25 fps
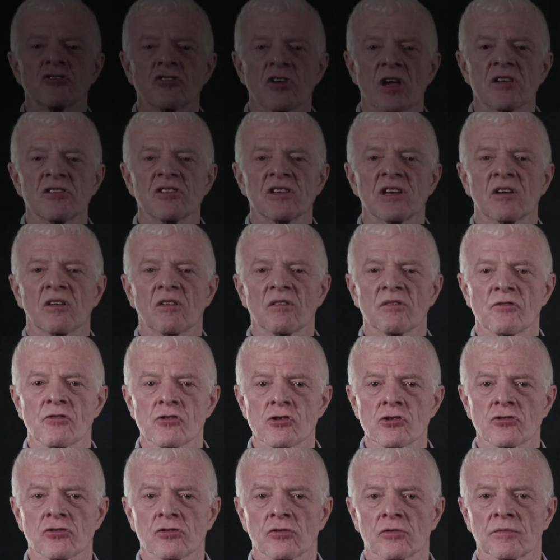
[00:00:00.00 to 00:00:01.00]
changing
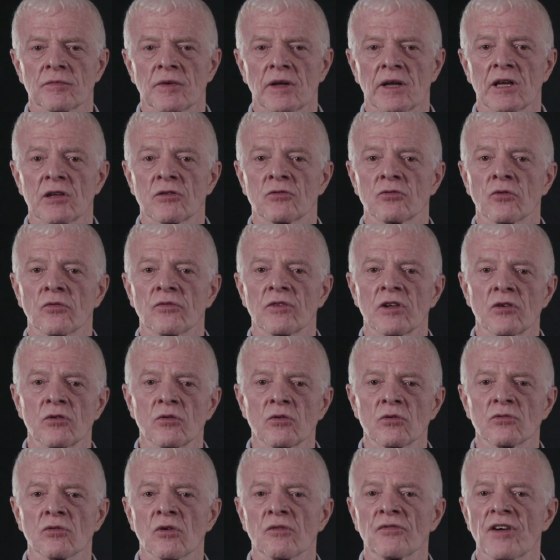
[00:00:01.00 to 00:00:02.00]
conversion is through the
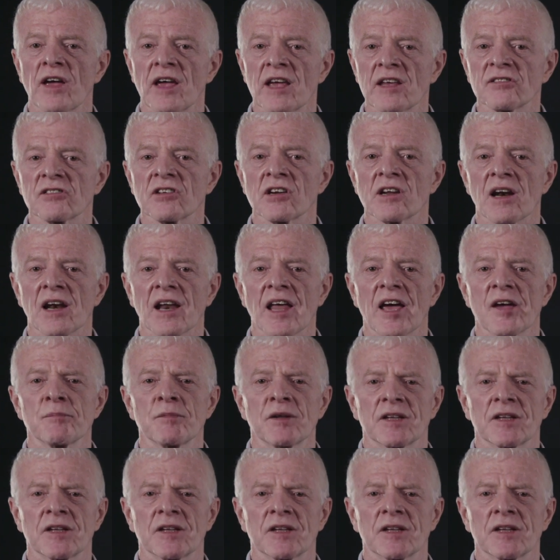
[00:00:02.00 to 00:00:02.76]
use of SR Live